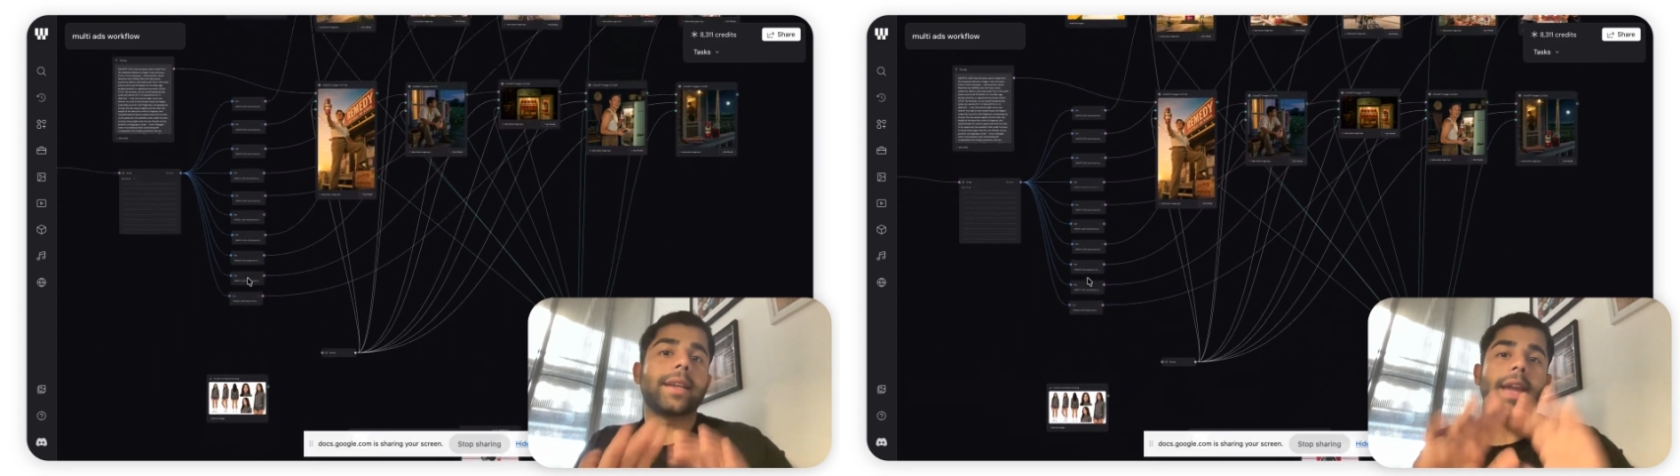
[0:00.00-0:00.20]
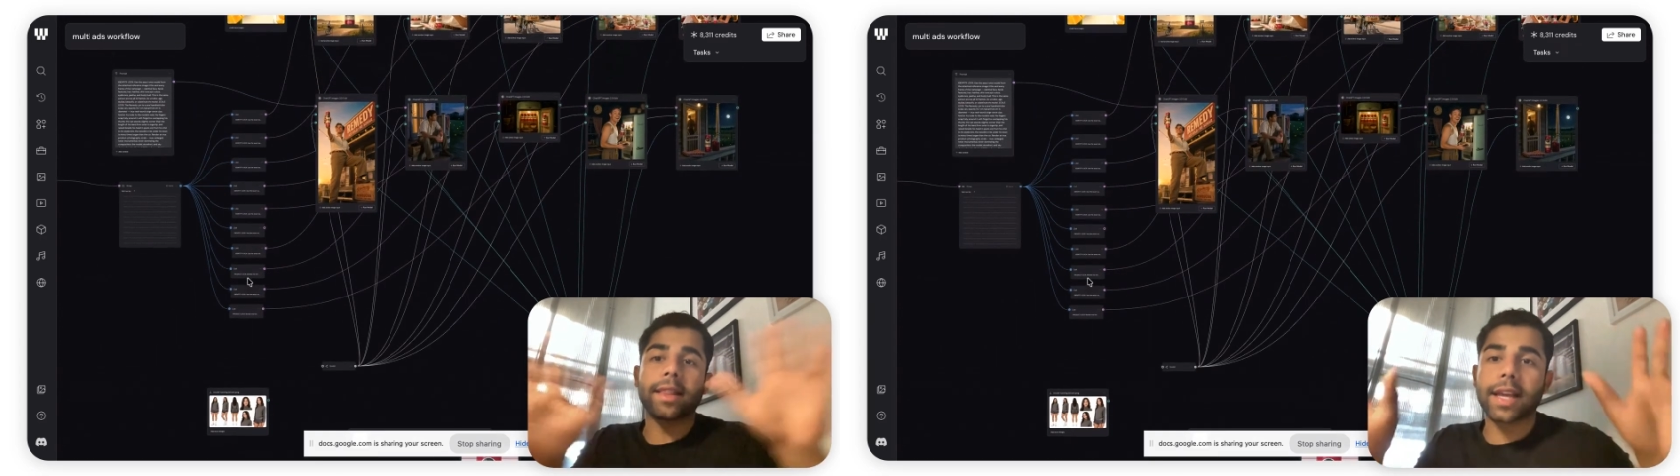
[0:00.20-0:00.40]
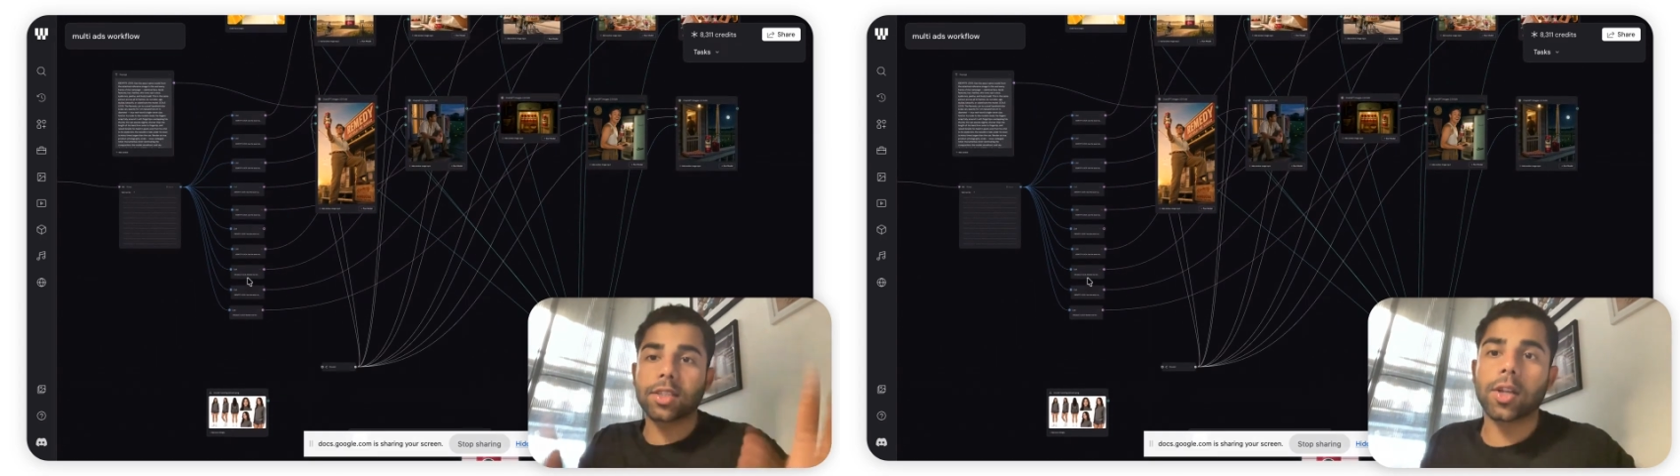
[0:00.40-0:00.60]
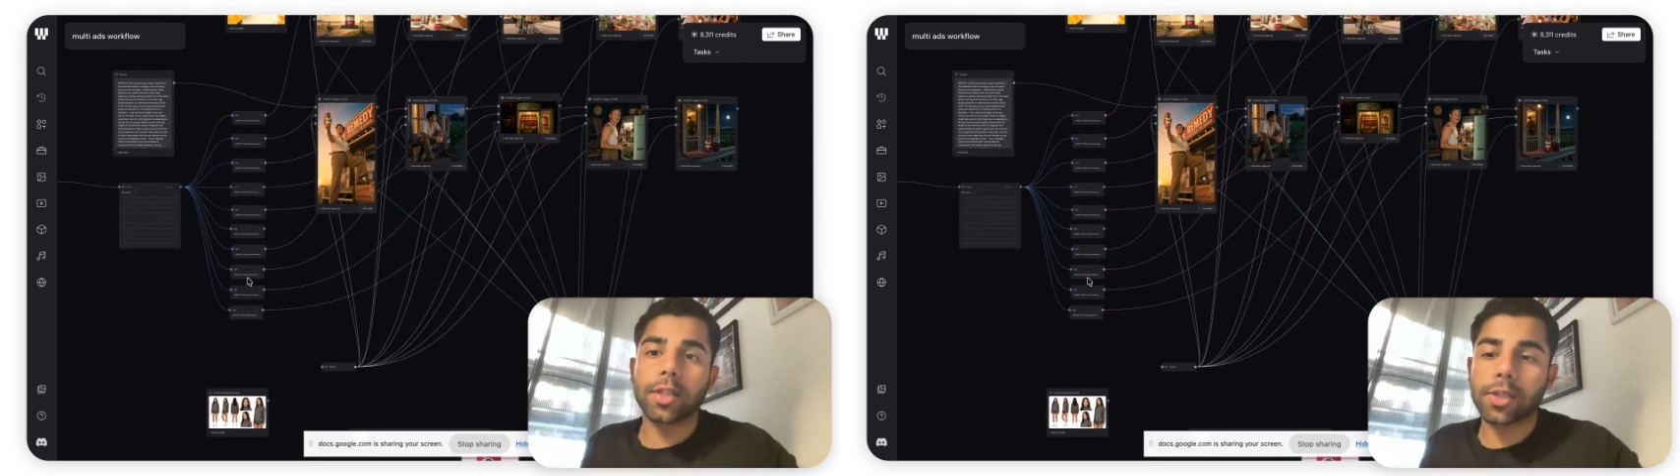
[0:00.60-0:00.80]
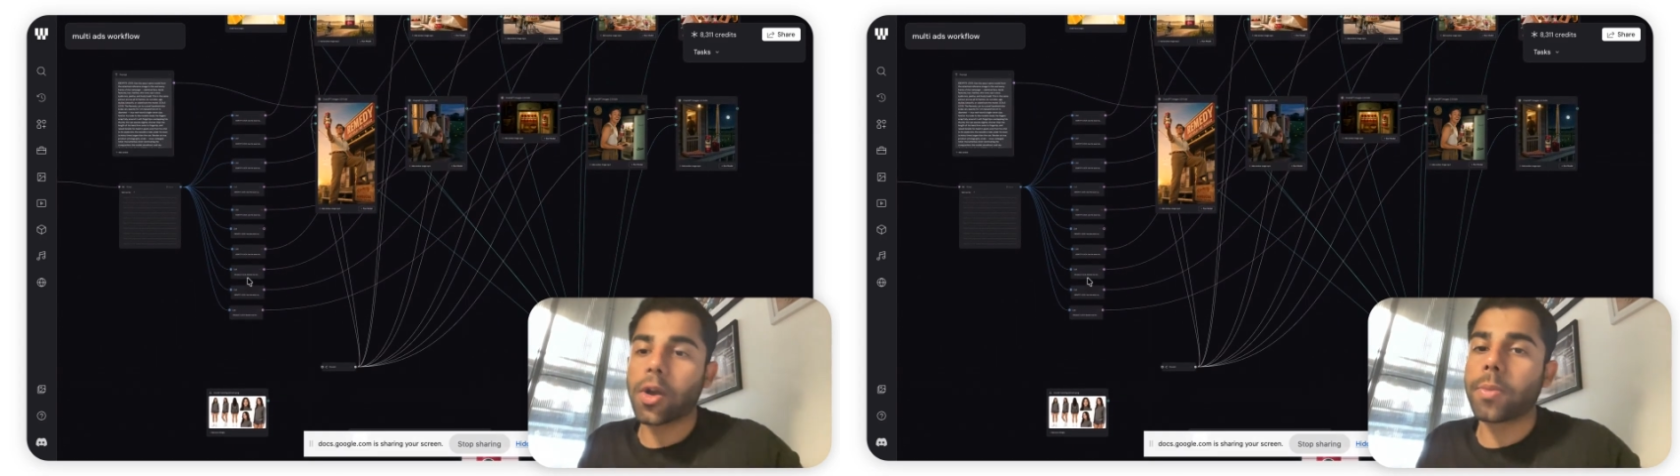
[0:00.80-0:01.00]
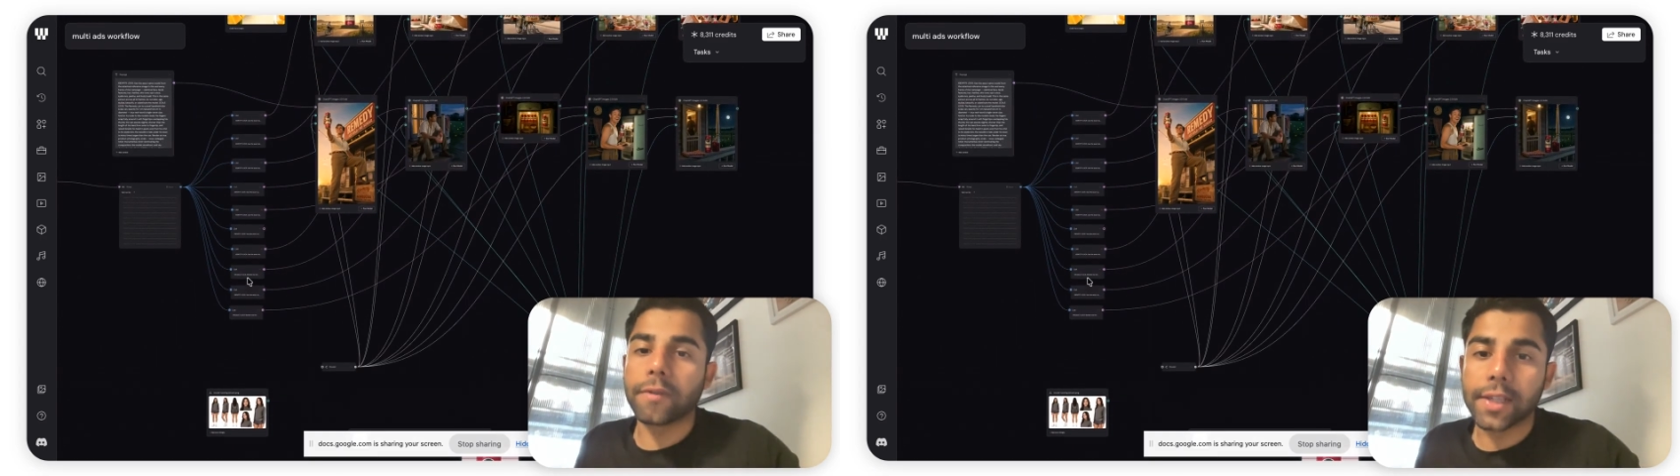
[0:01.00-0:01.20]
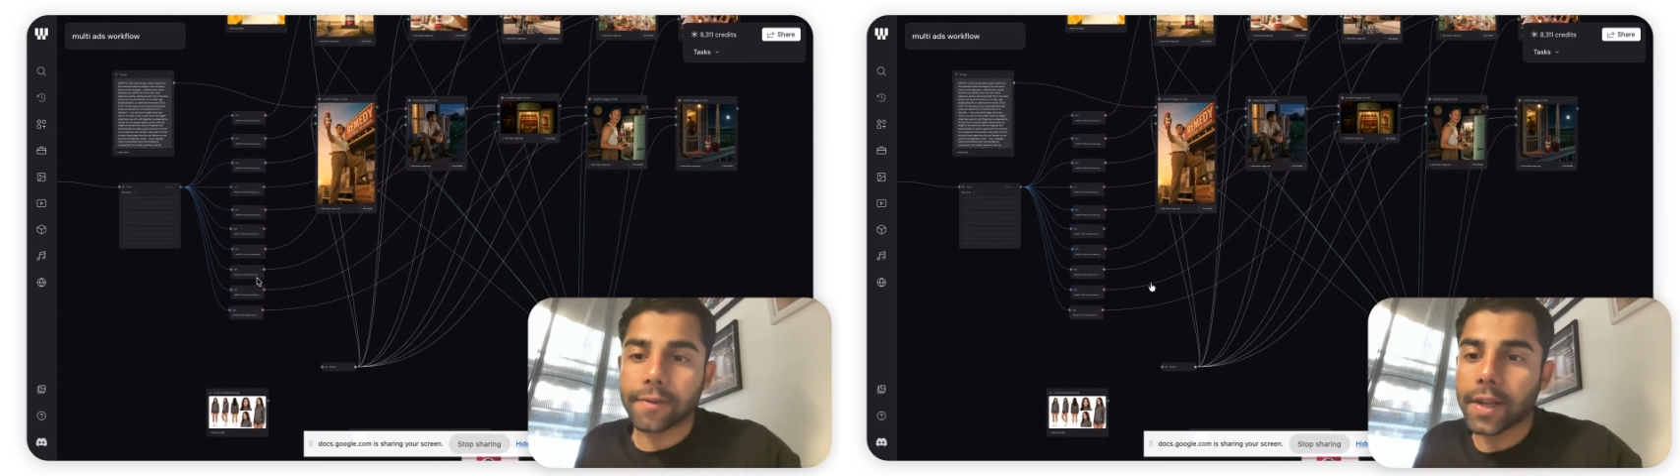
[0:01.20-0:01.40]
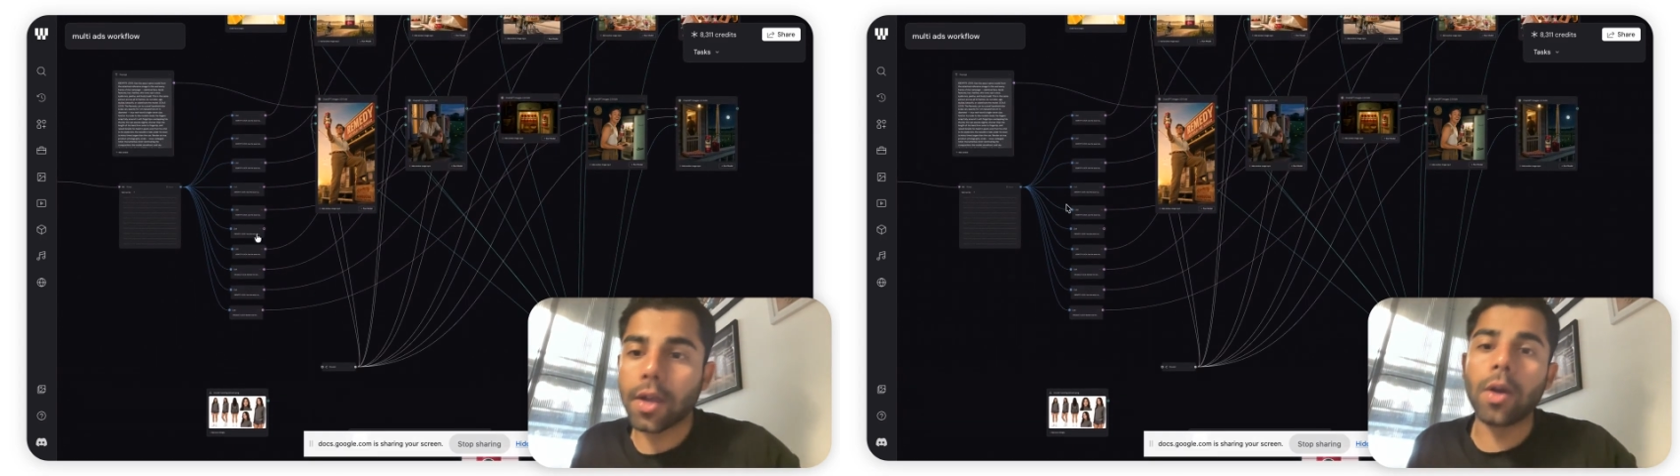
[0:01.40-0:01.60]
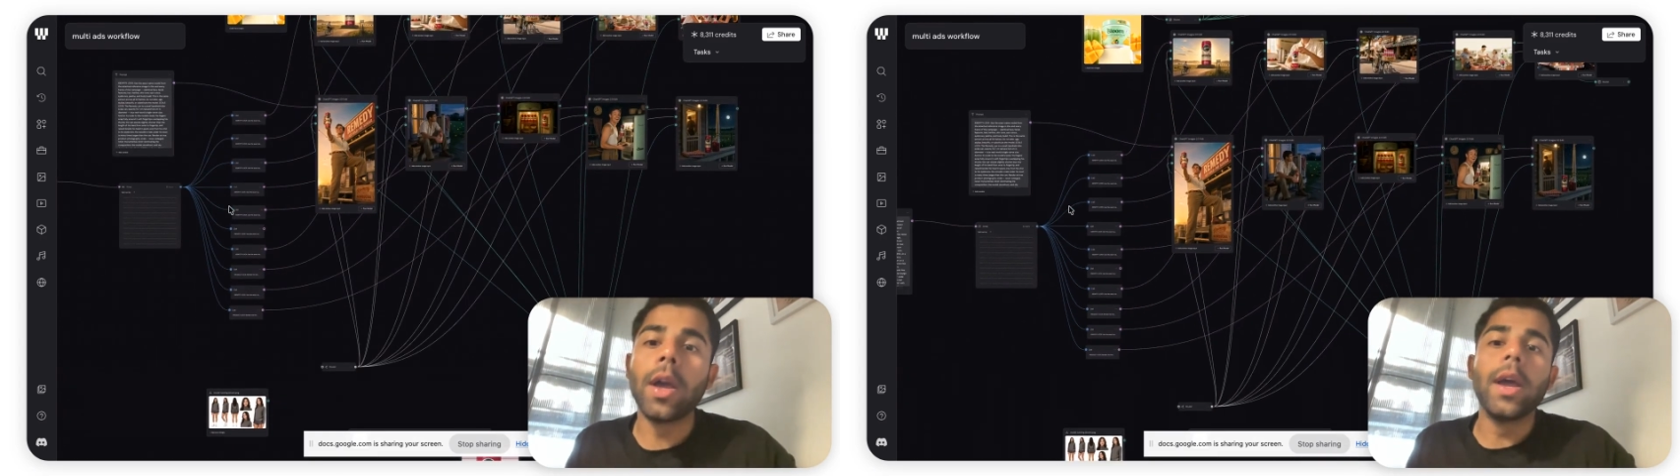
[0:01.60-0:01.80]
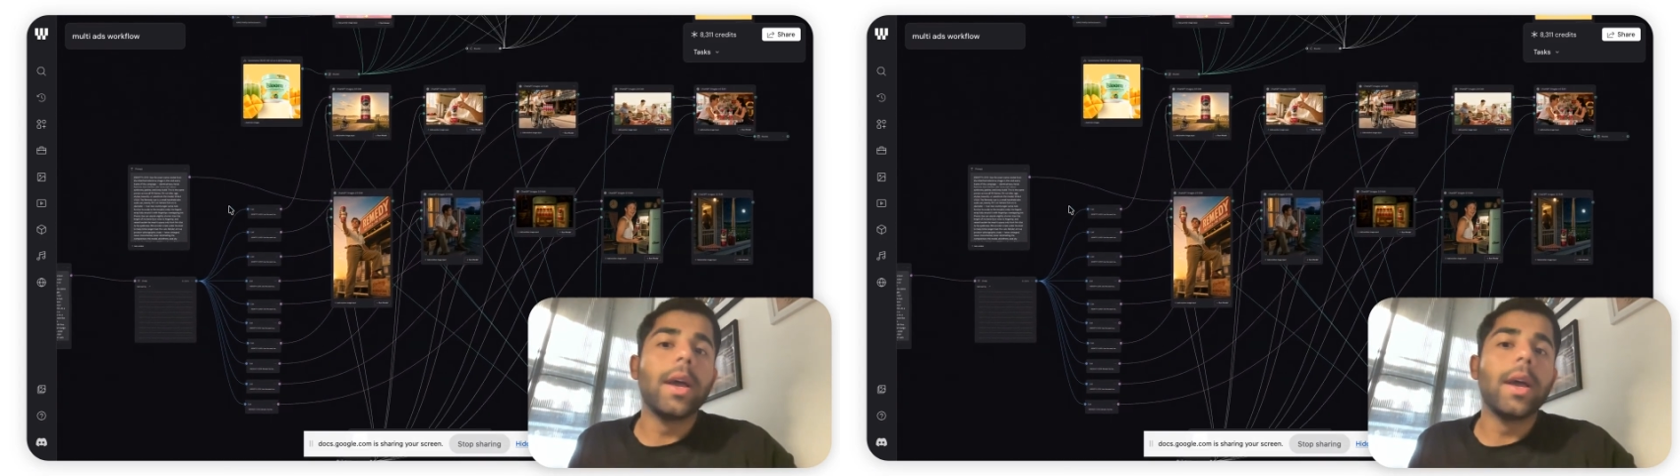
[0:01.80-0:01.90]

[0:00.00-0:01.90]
Again, that's not the scope of this video.